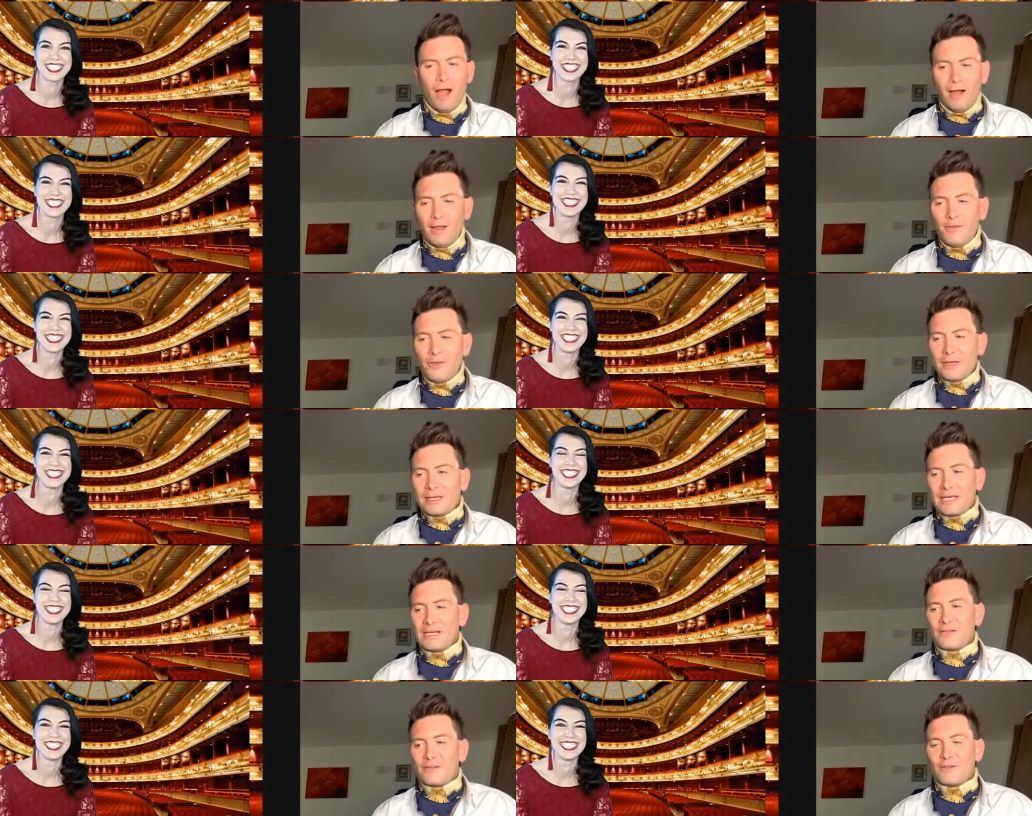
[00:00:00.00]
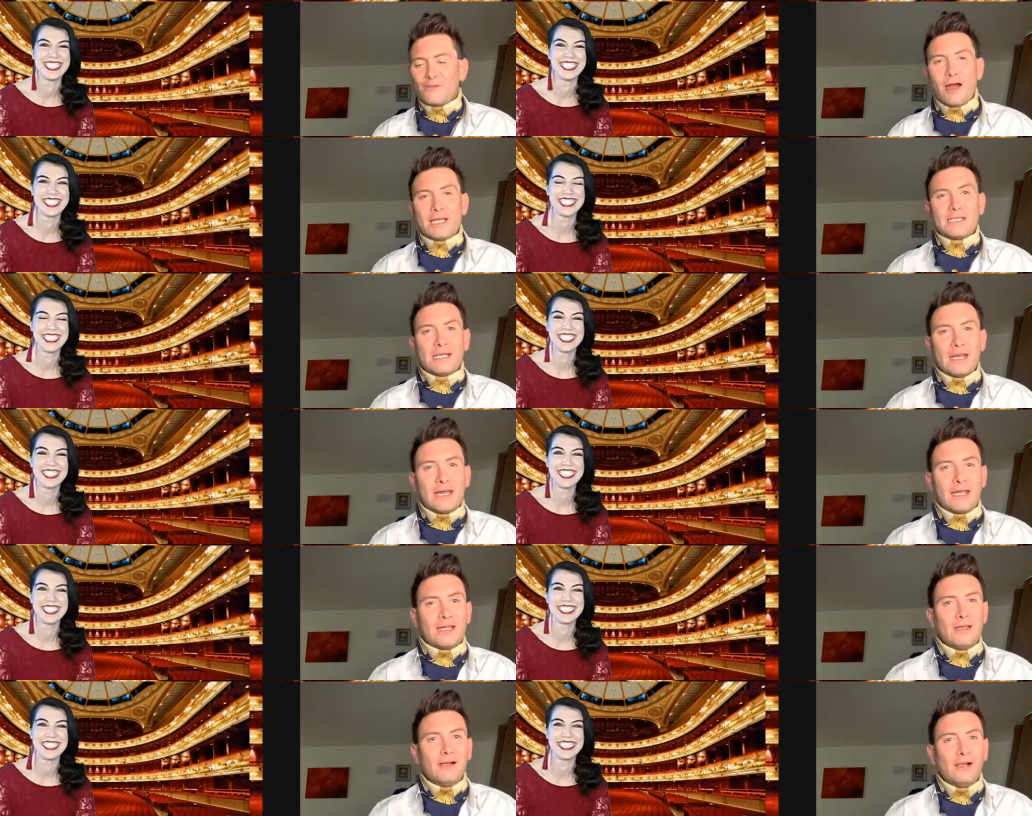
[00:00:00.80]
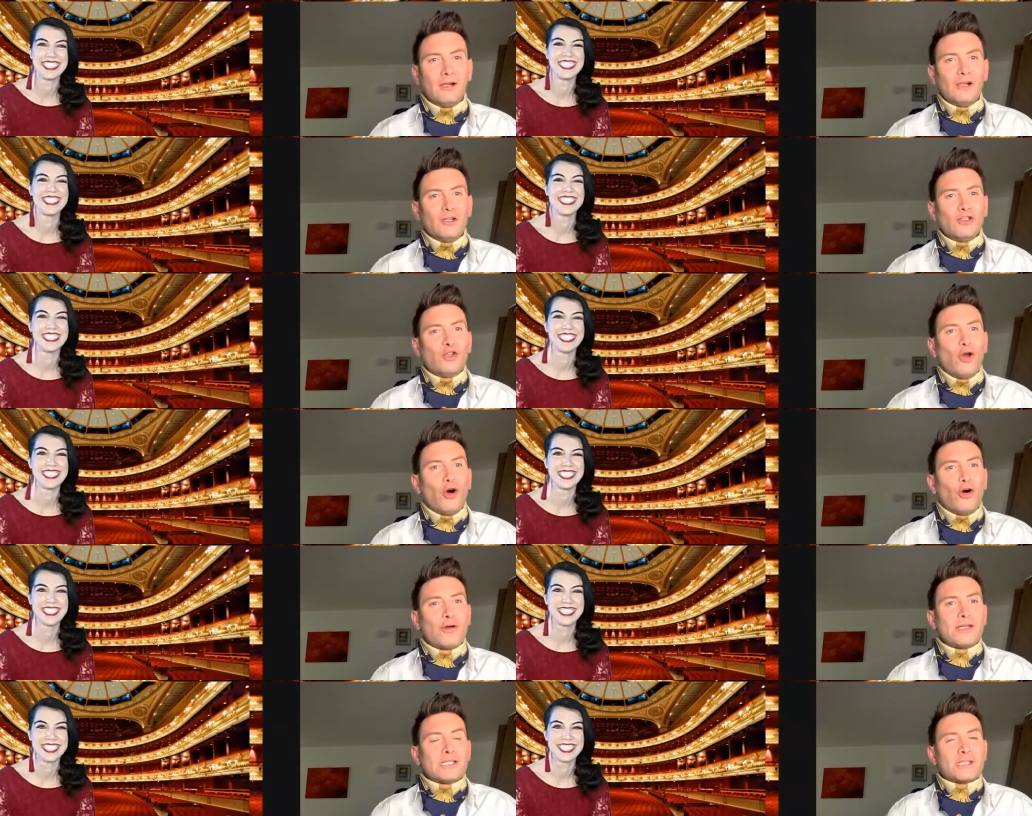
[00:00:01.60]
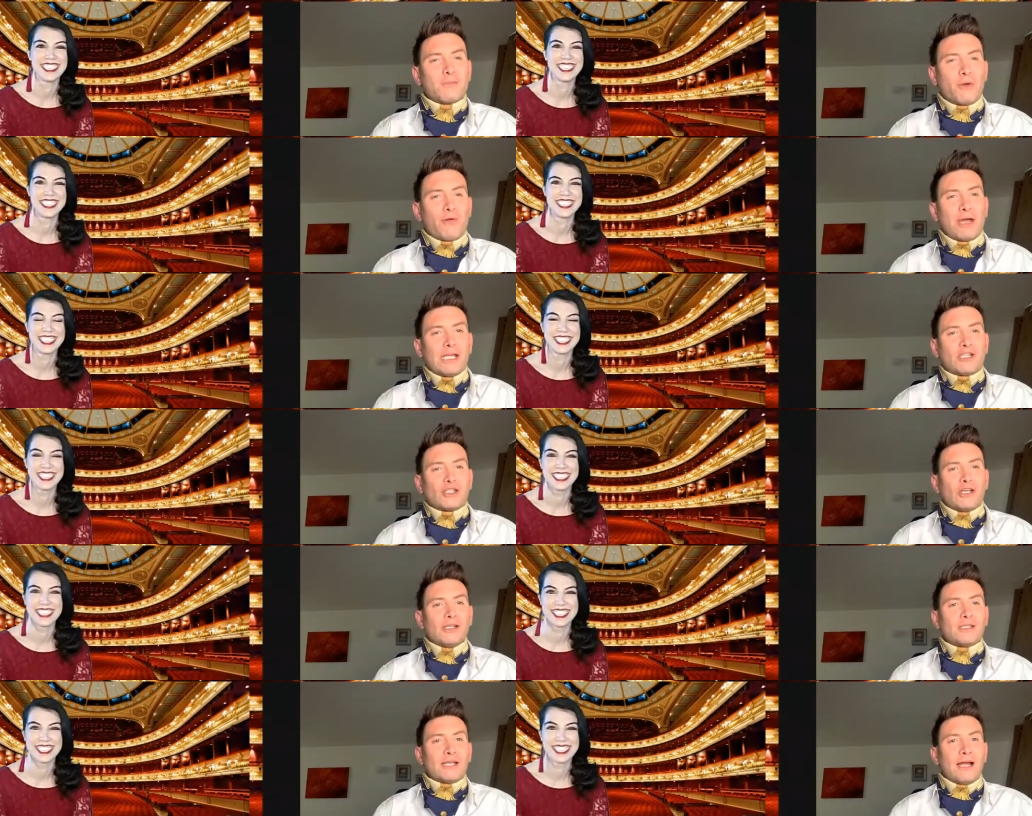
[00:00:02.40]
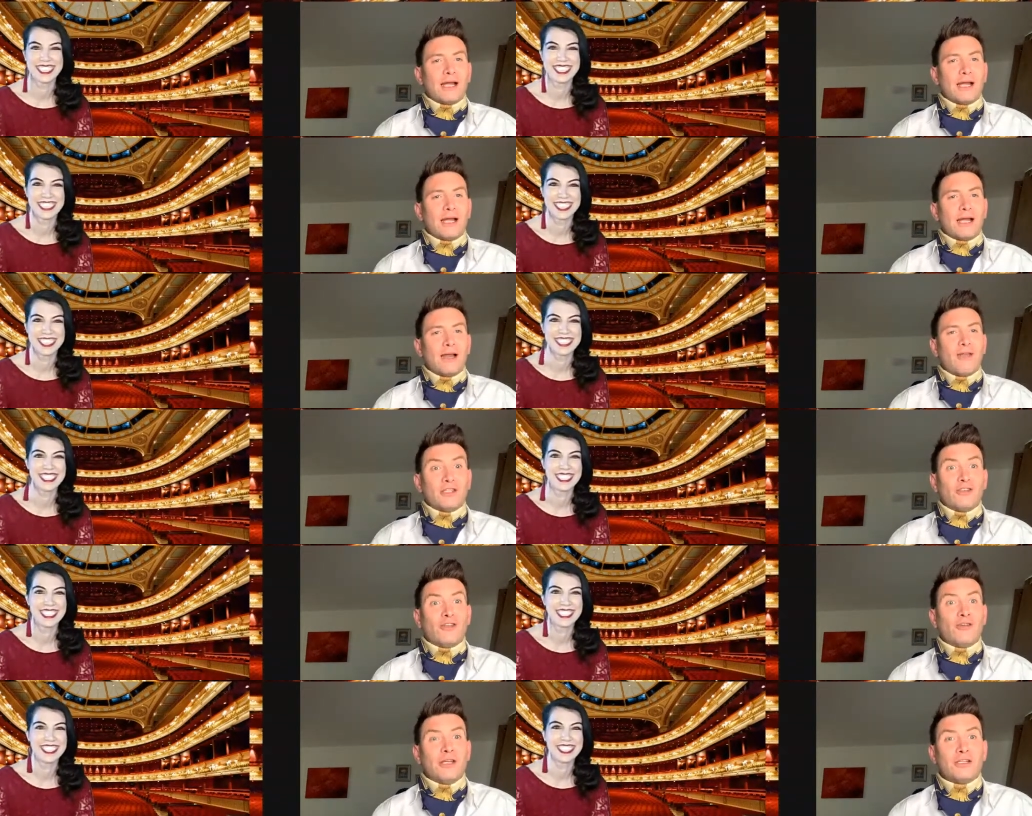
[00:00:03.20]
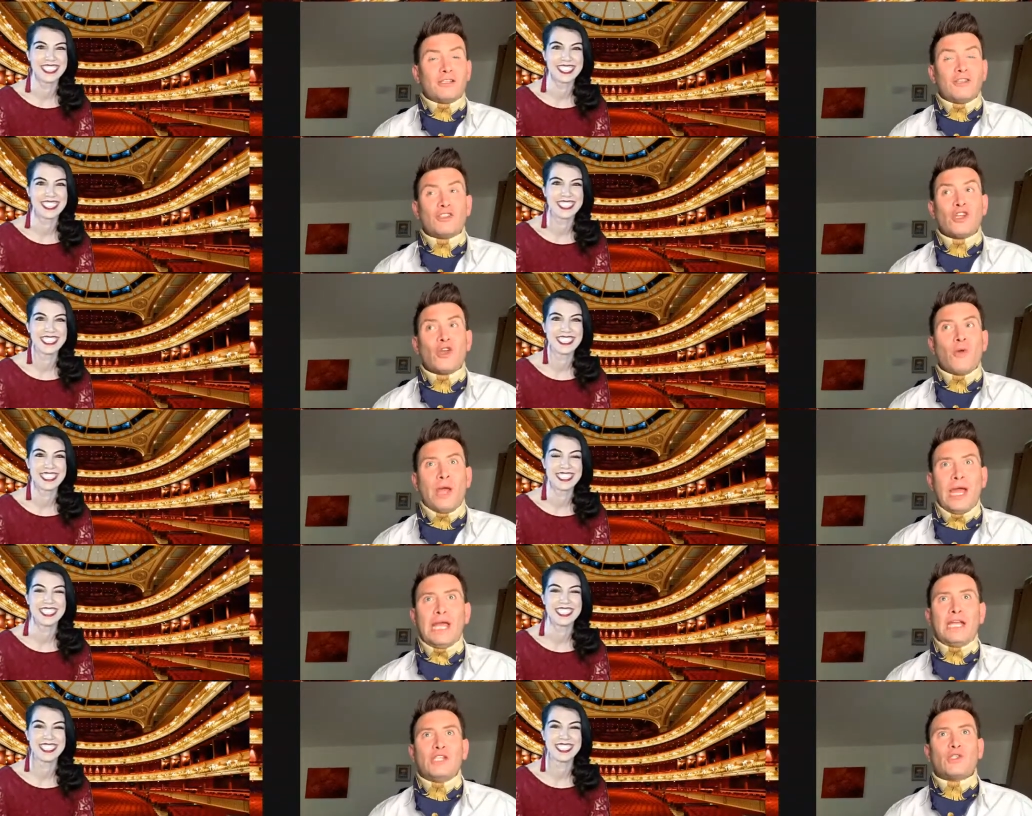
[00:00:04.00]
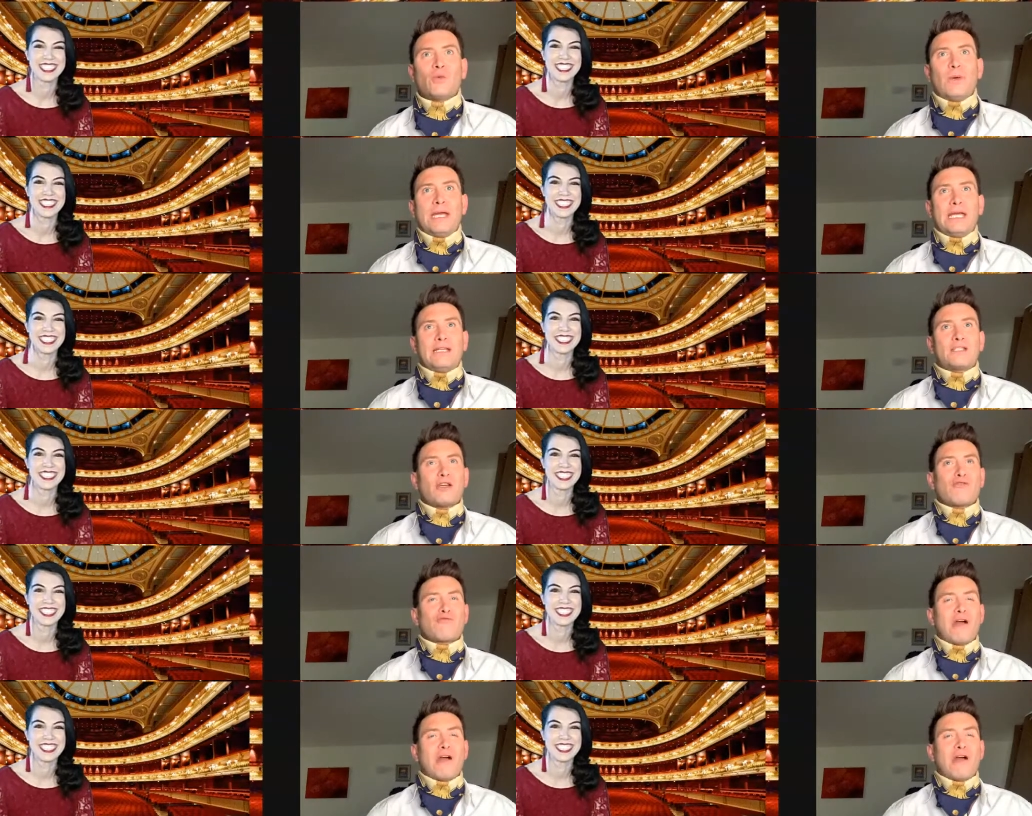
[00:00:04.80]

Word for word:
Speaker 1: I think it's finding your inspirations and things that you need to do each week.